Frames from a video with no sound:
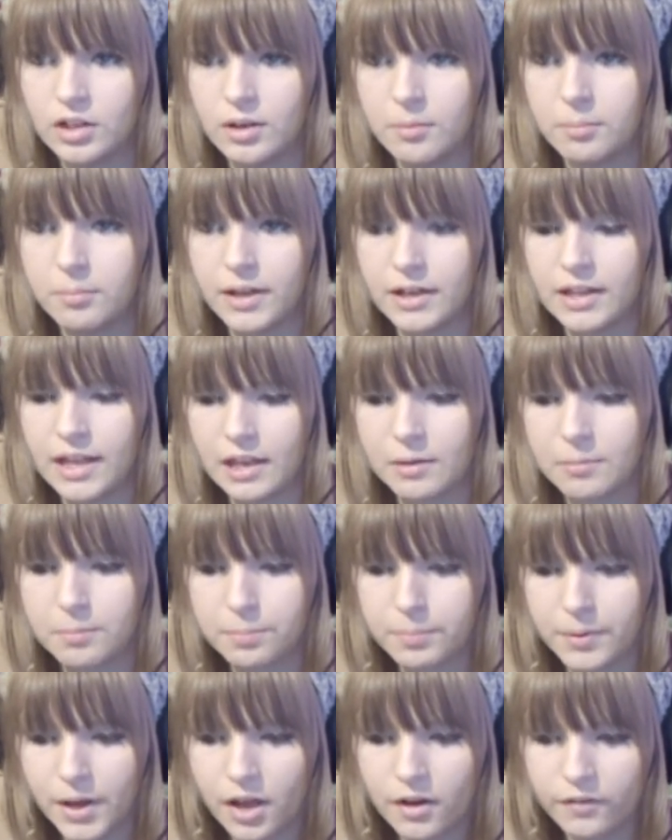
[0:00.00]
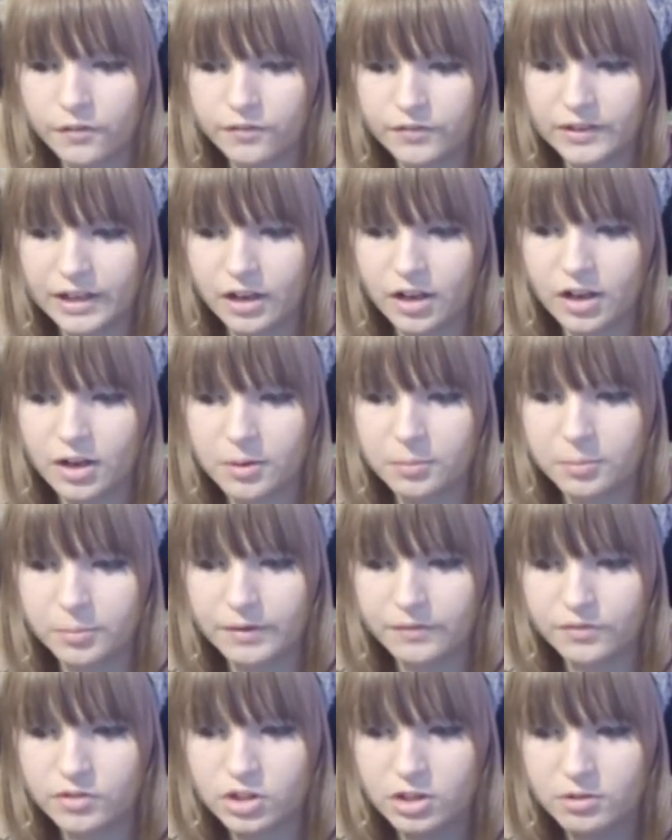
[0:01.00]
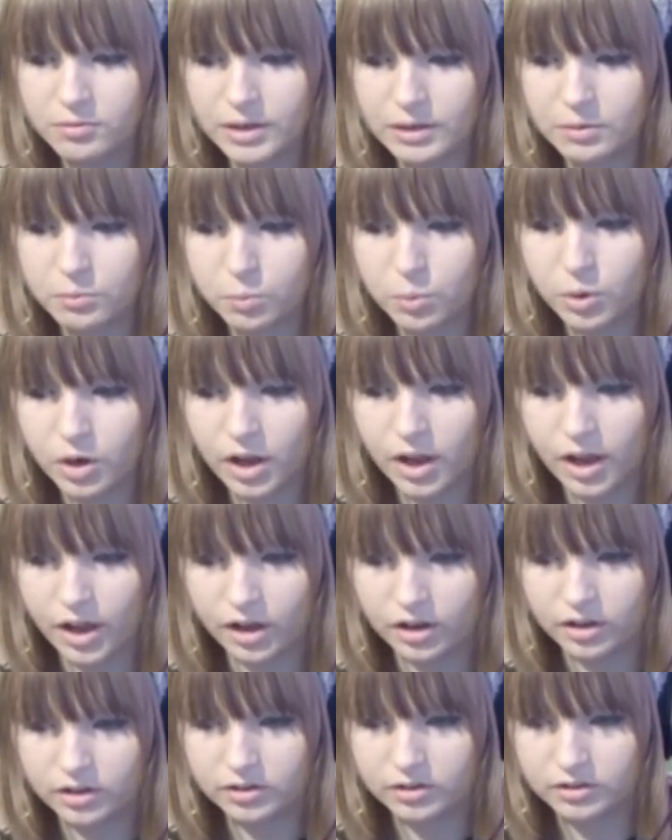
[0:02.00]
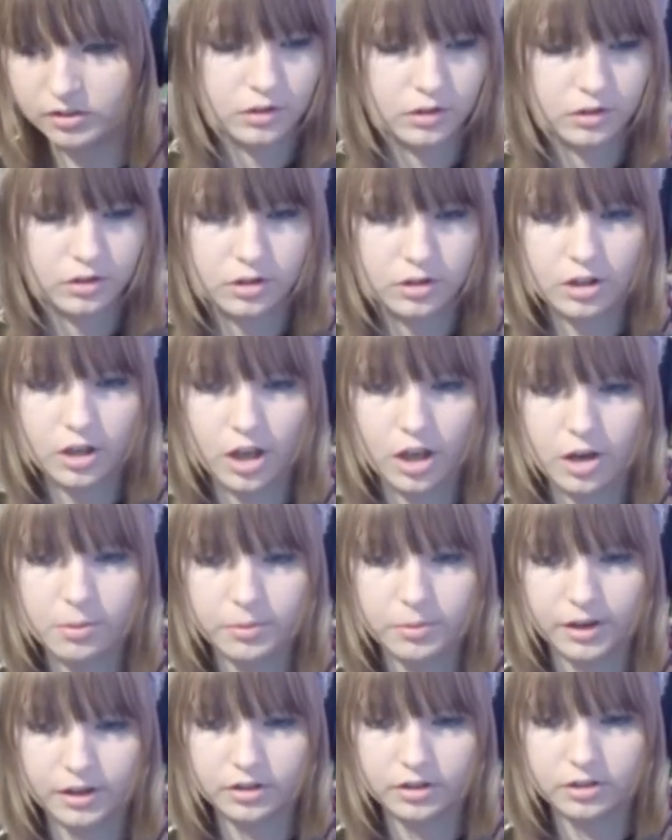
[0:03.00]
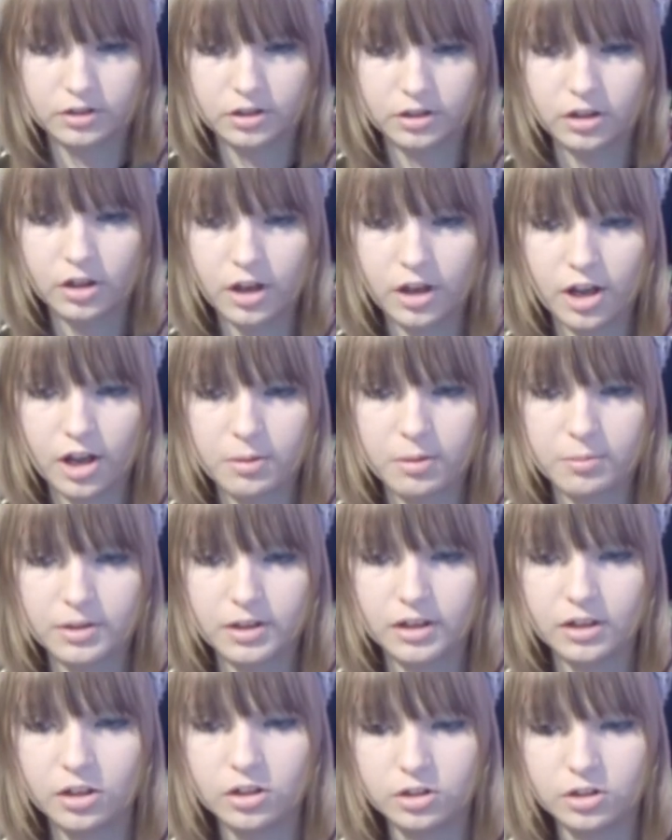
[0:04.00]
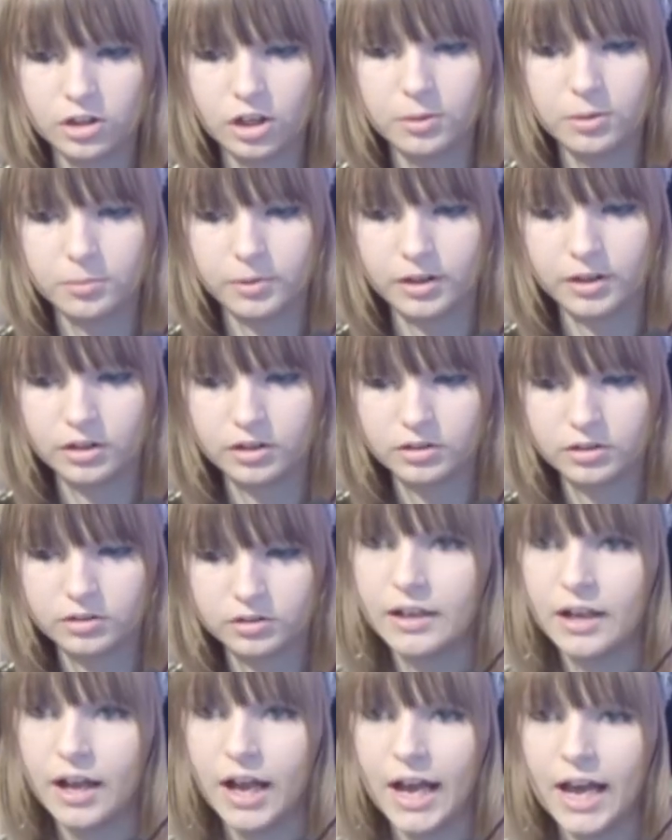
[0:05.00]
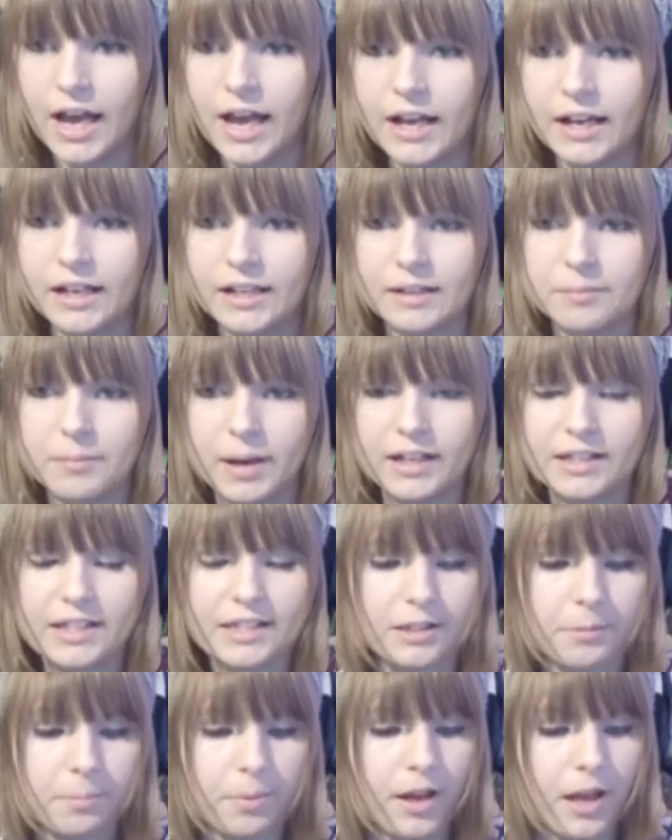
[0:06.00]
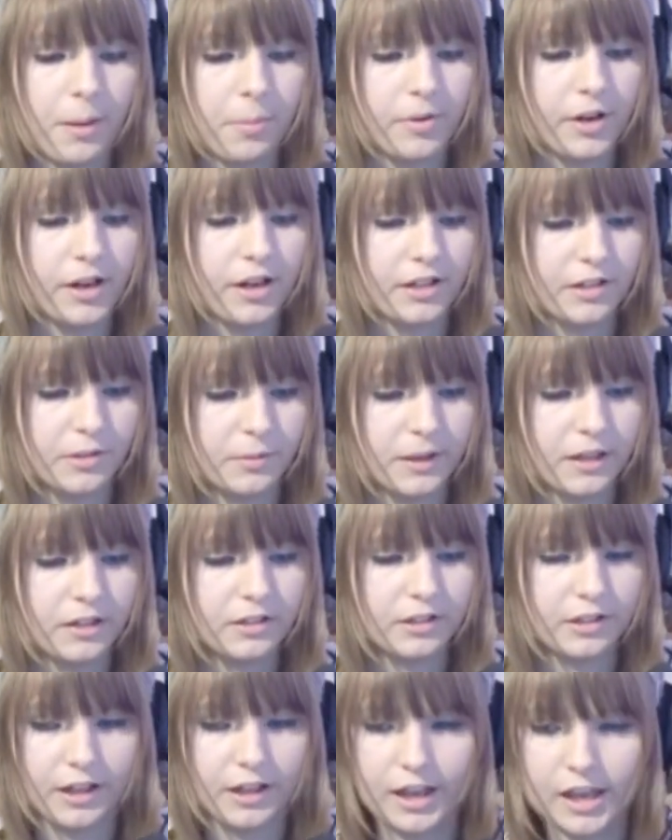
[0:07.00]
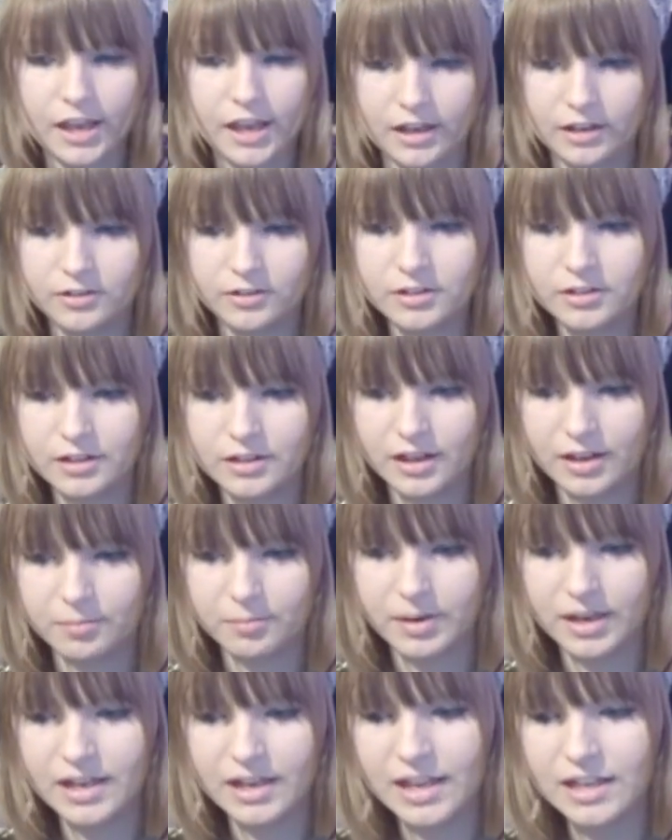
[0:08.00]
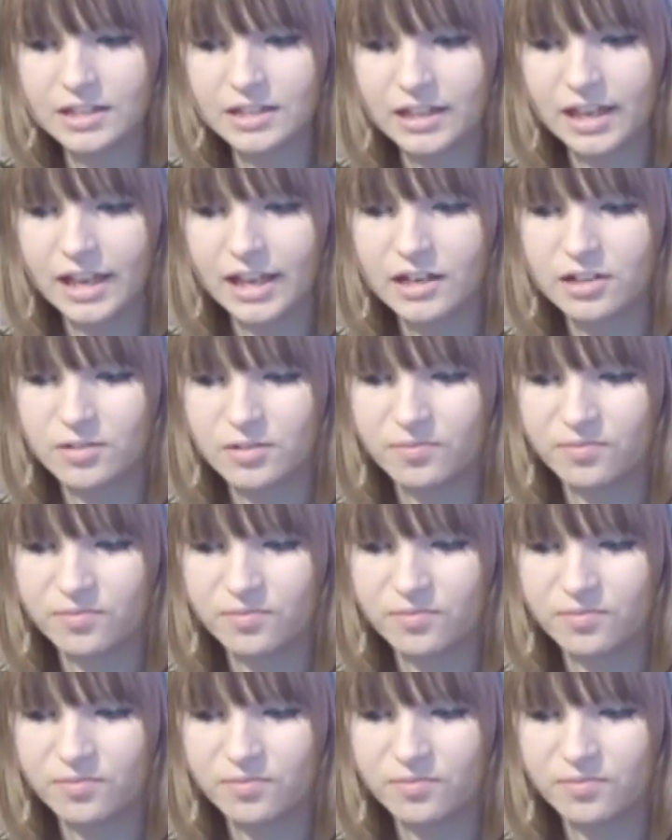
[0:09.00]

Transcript: But they can both get on with doing work. Do your homework. You've got to do homework. Ah, Mike did superb work as well today. Awesome. He needs to get